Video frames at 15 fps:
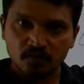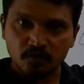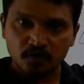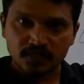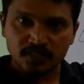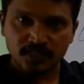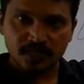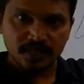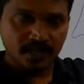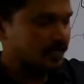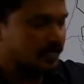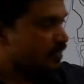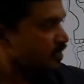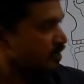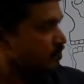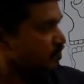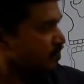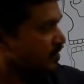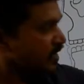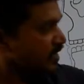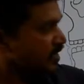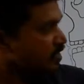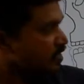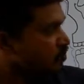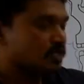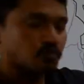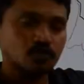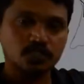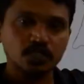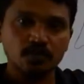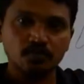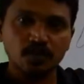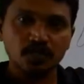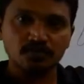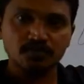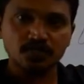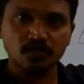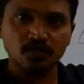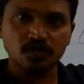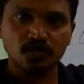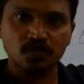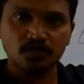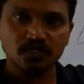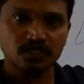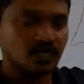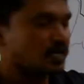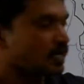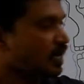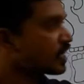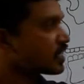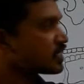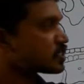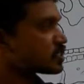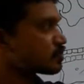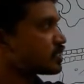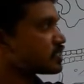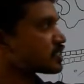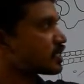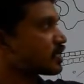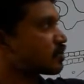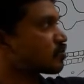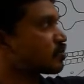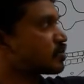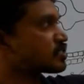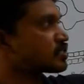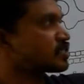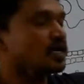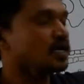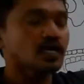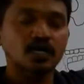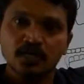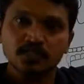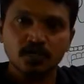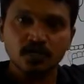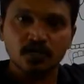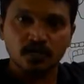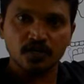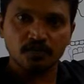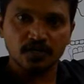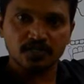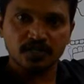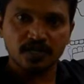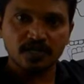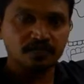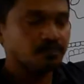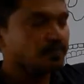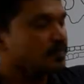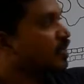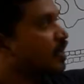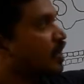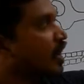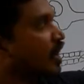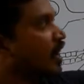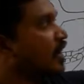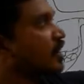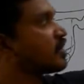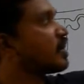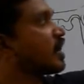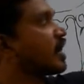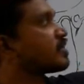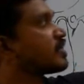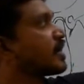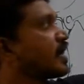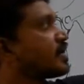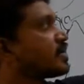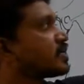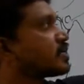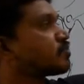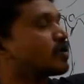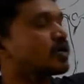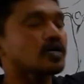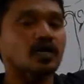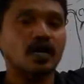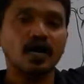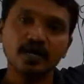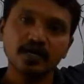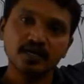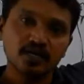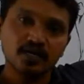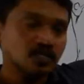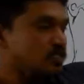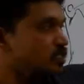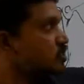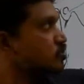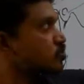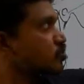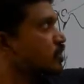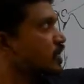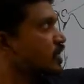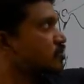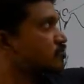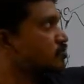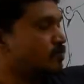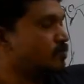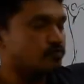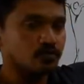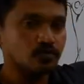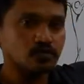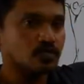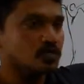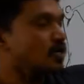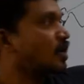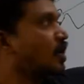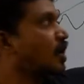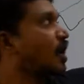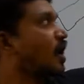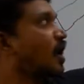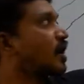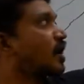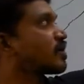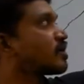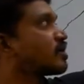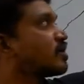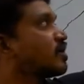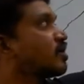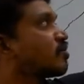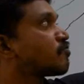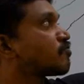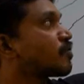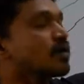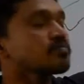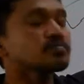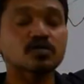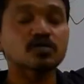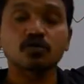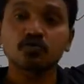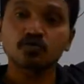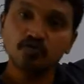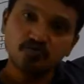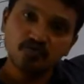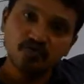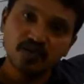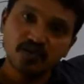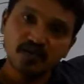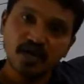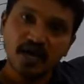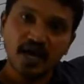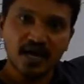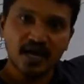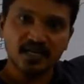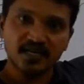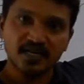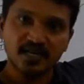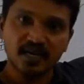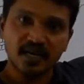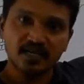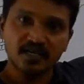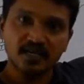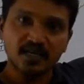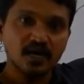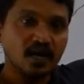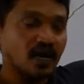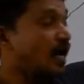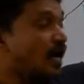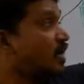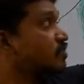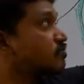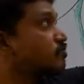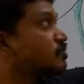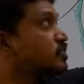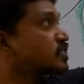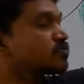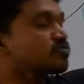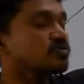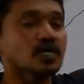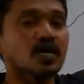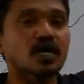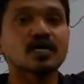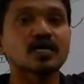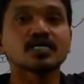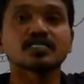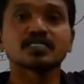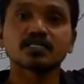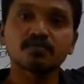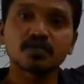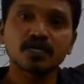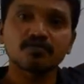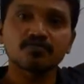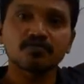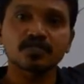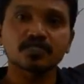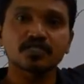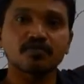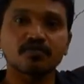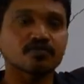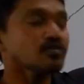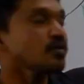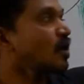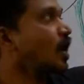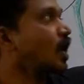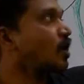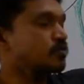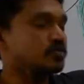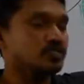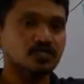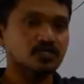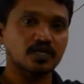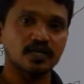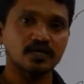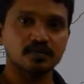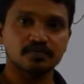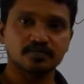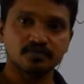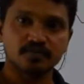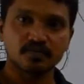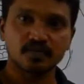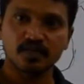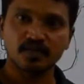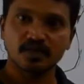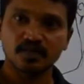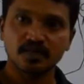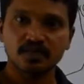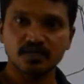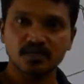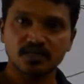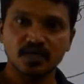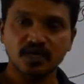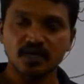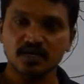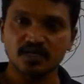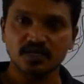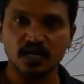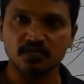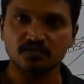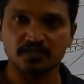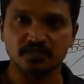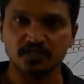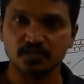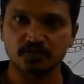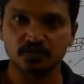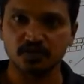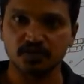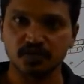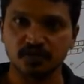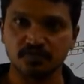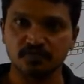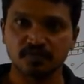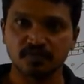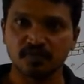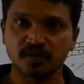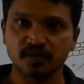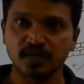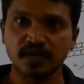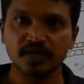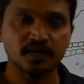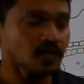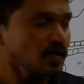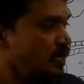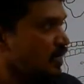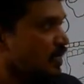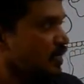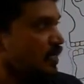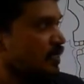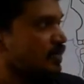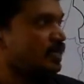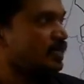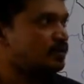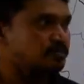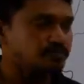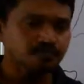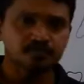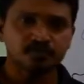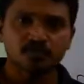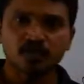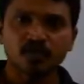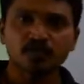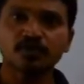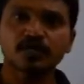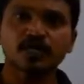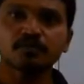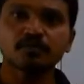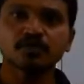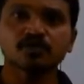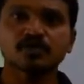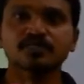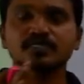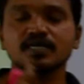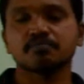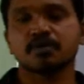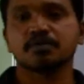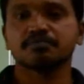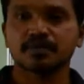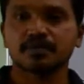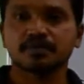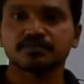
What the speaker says: posterior triangle. Then at the posterior border of sternocleidomastoid, again it splits and encloses the sternocleidomastoid, and at the anterior border again these two layers will be fused and forms the roof for the anterior triangle and fuses with the similar fascia of the opposite side. This is the transverse disposition, right? Then if we coming to the sum up,